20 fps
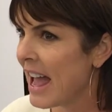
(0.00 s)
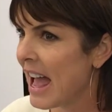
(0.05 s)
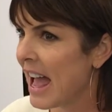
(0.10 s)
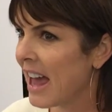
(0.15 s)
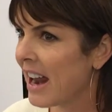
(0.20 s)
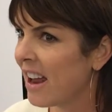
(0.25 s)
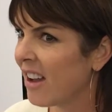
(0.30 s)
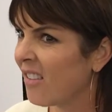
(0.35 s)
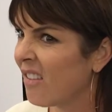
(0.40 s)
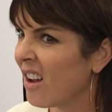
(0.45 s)

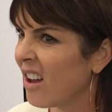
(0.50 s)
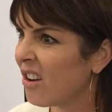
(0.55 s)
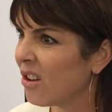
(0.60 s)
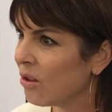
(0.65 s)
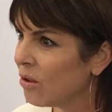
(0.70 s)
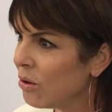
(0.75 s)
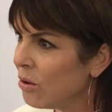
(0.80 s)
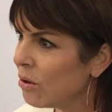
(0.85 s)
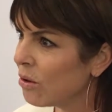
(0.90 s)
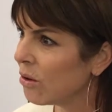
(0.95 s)
And I went,
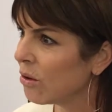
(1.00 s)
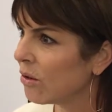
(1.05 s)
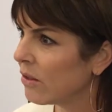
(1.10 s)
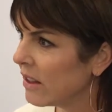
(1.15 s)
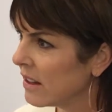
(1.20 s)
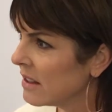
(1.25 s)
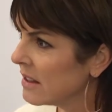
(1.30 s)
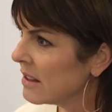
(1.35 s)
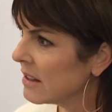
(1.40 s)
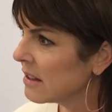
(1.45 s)
ooh,
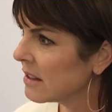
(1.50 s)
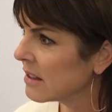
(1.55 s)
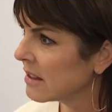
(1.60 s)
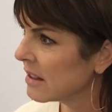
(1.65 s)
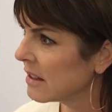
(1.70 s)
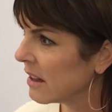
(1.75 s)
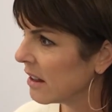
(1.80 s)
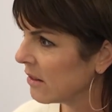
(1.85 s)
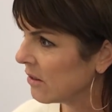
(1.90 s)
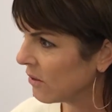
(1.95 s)
this is
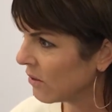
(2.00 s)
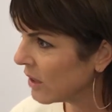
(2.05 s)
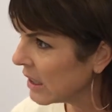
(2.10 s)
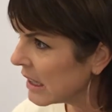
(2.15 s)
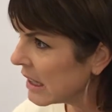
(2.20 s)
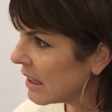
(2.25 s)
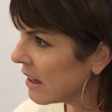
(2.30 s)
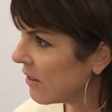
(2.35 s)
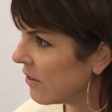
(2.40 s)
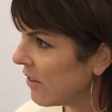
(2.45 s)

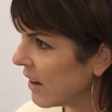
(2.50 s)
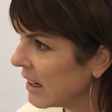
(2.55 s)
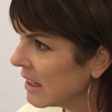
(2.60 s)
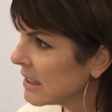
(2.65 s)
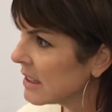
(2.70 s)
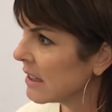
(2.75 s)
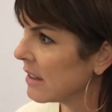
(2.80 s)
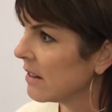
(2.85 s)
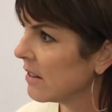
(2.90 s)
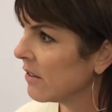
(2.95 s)
really
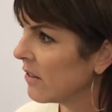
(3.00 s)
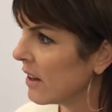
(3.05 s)
effective.